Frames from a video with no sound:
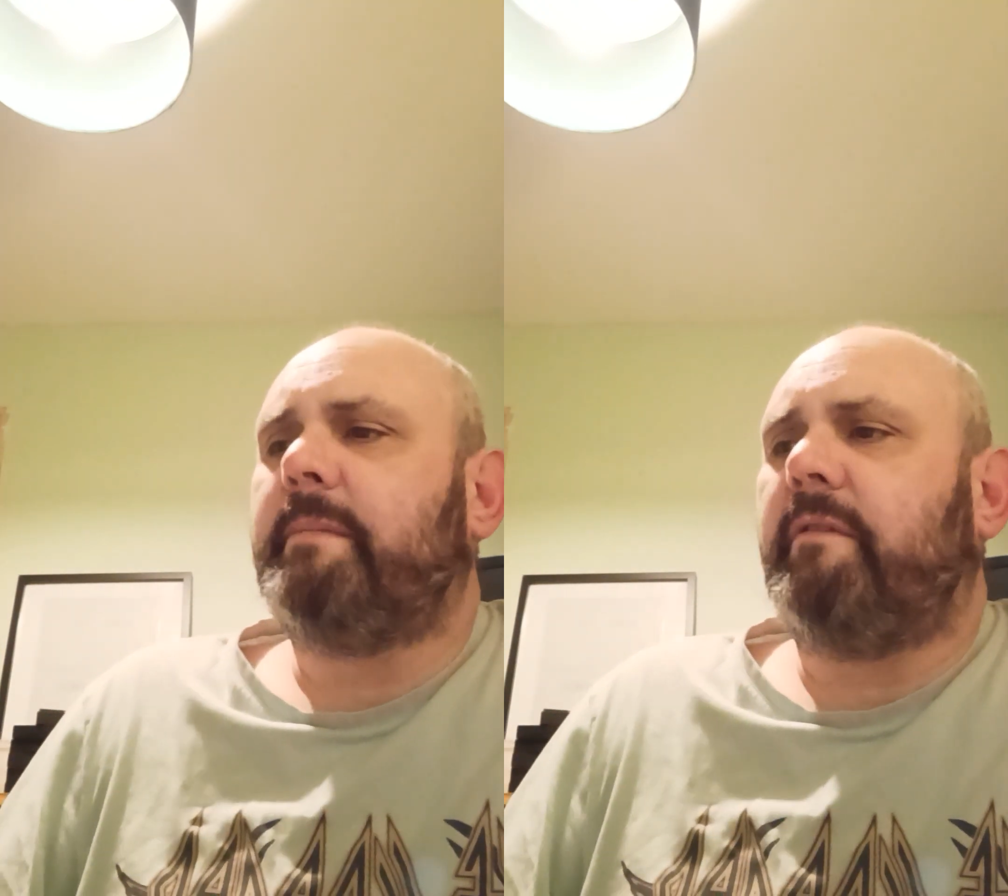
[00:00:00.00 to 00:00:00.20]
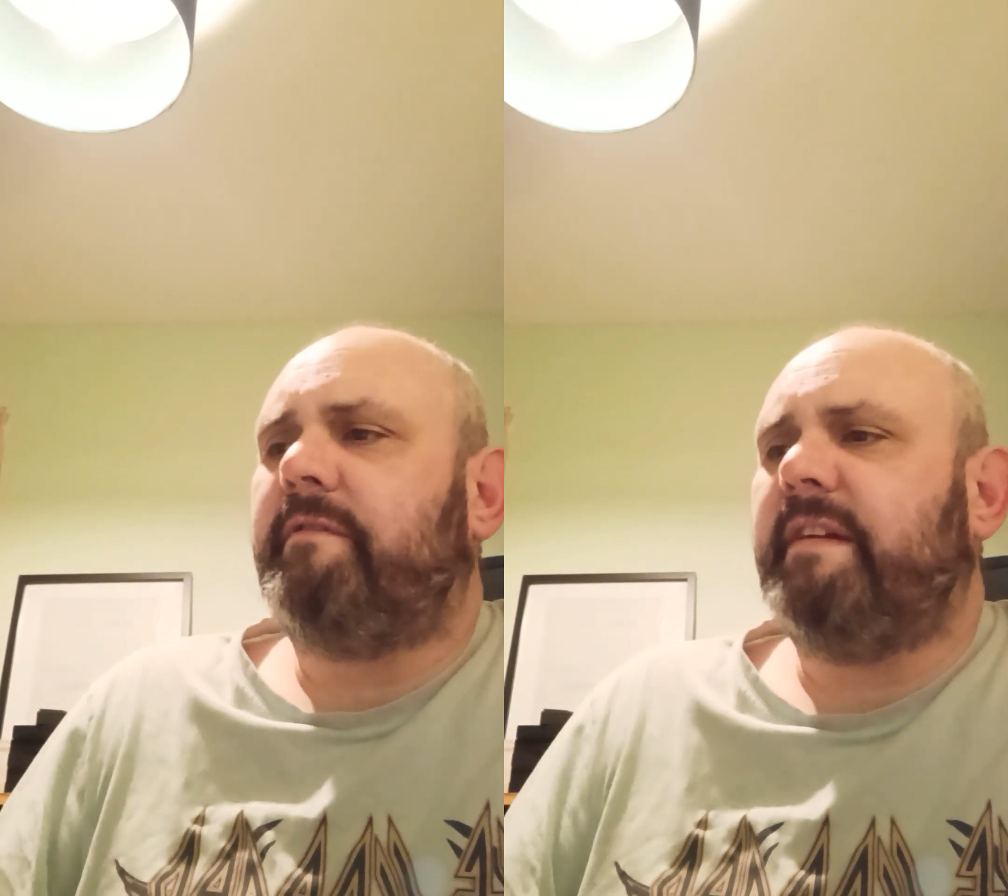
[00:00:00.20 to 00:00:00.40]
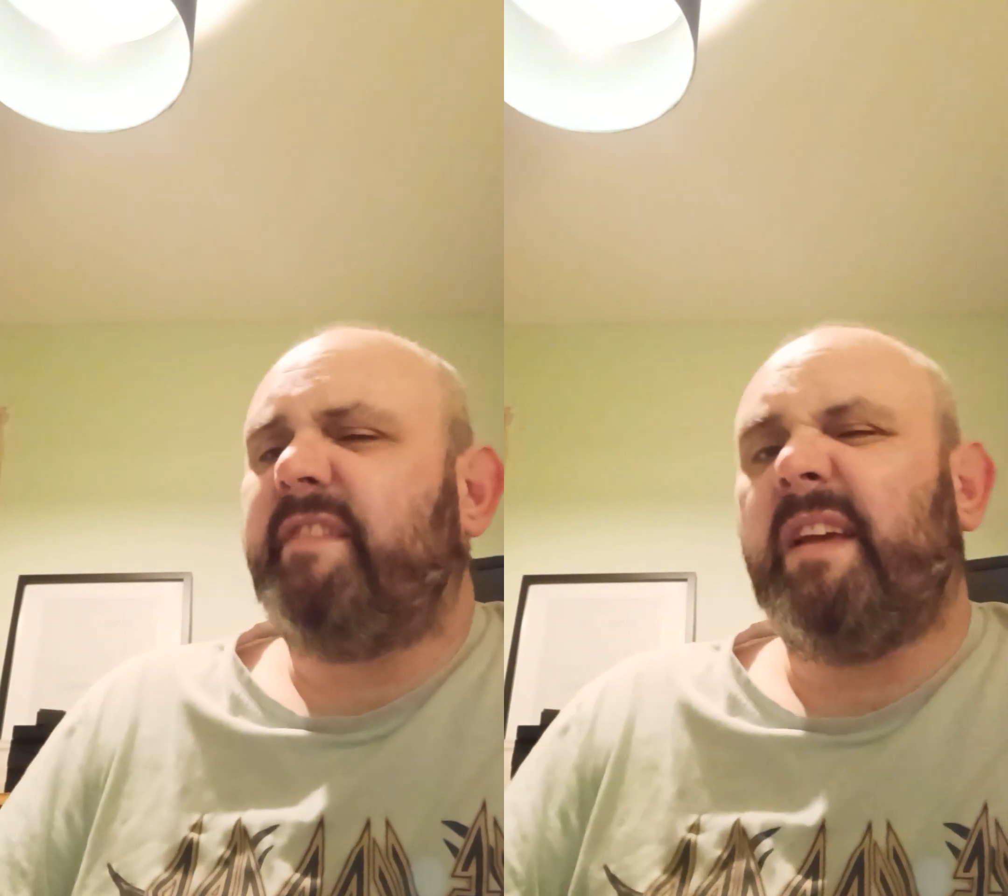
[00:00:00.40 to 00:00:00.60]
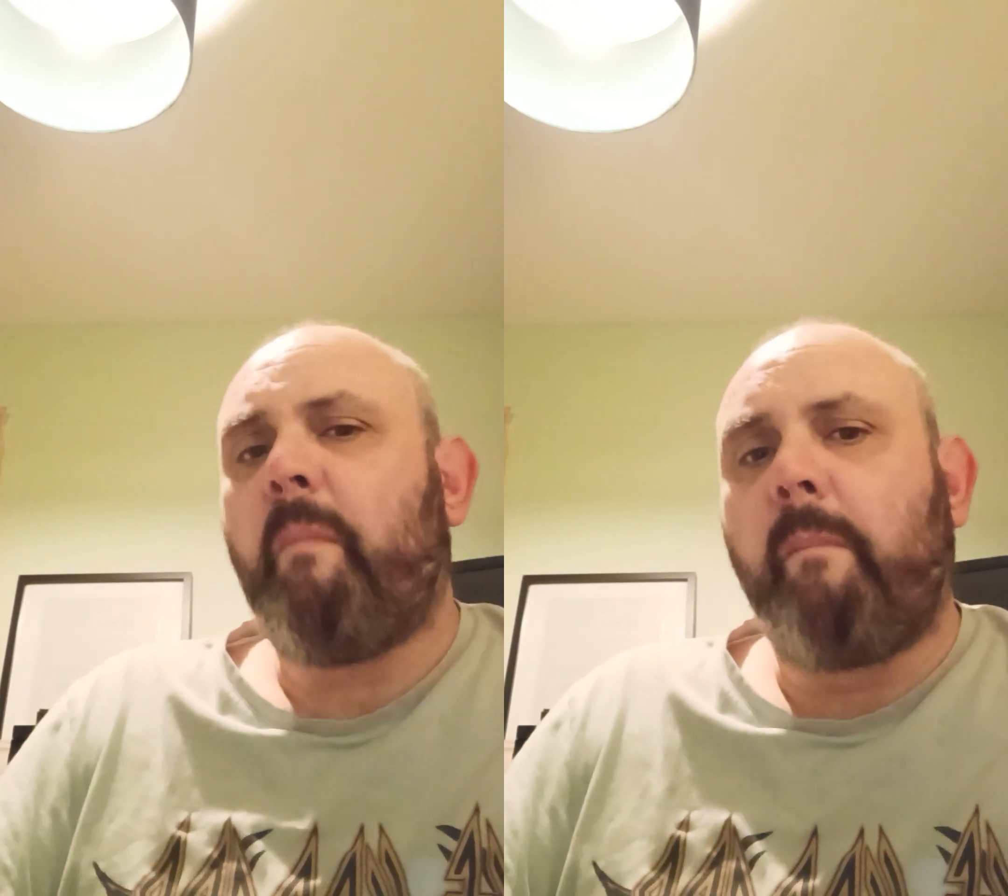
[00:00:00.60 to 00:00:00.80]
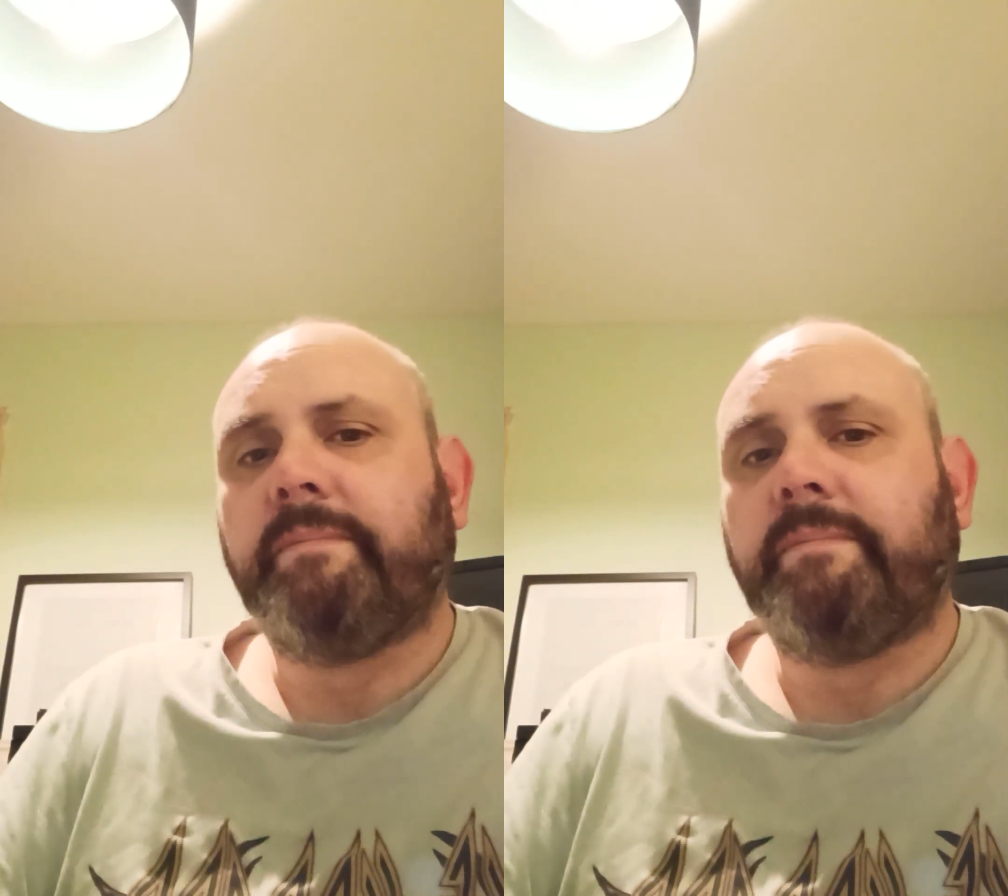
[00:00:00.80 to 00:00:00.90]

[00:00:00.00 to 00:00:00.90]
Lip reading: about 50,